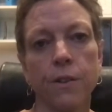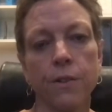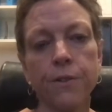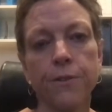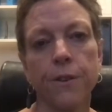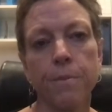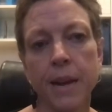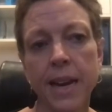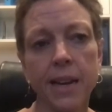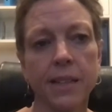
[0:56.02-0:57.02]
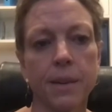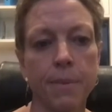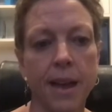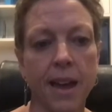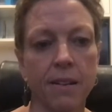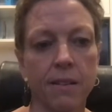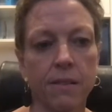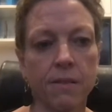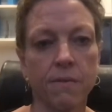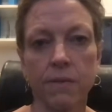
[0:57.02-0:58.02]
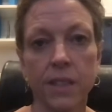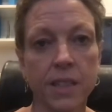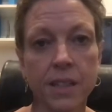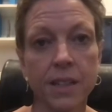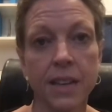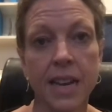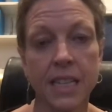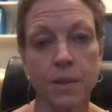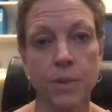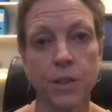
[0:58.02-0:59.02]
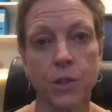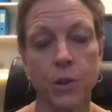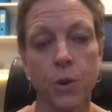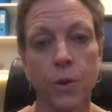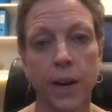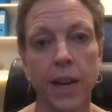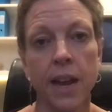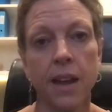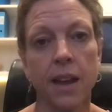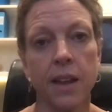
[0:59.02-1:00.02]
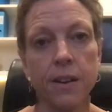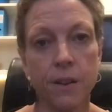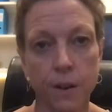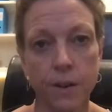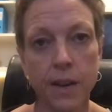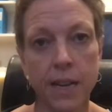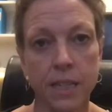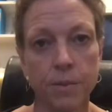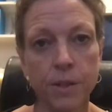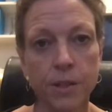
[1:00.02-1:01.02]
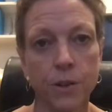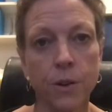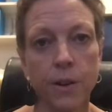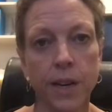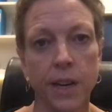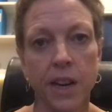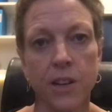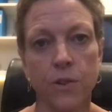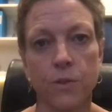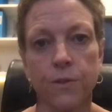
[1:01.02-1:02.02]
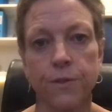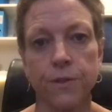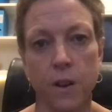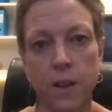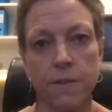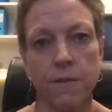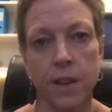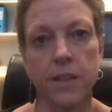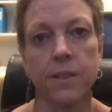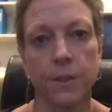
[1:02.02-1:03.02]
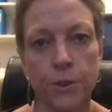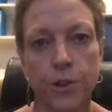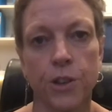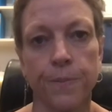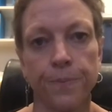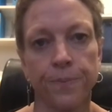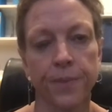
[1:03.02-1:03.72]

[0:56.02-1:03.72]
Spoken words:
for me, it's about listen to the customer's story and know the customer's story, and you'll find the right solution.